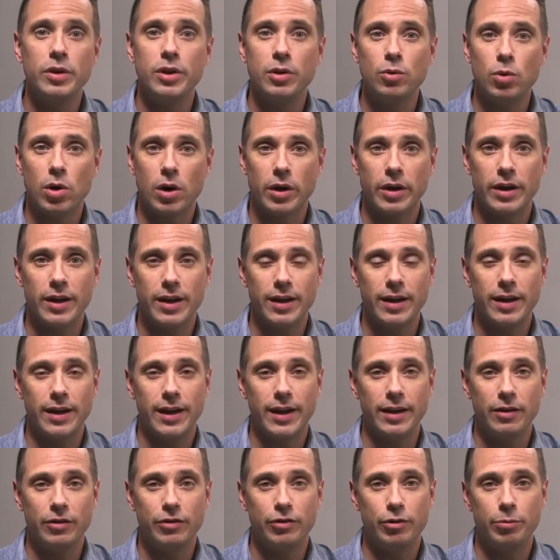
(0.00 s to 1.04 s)
you are getting
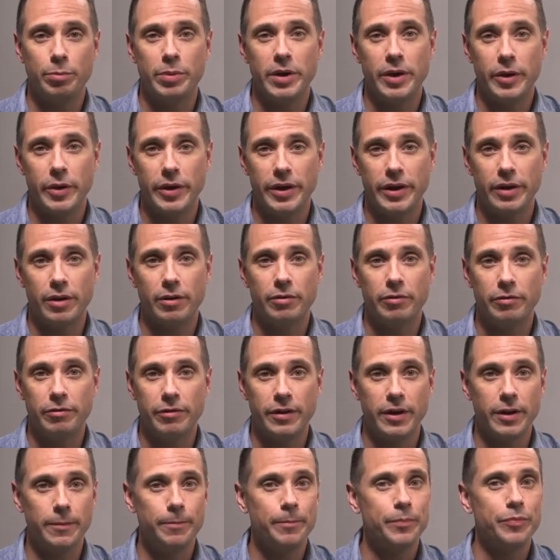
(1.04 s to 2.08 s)
a superior
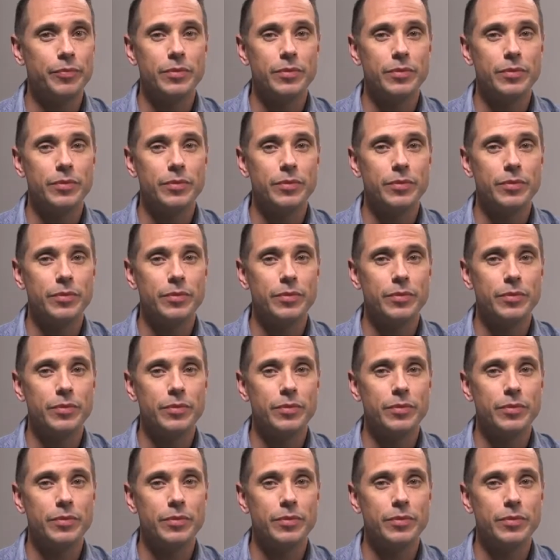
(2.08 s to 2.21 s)
fit.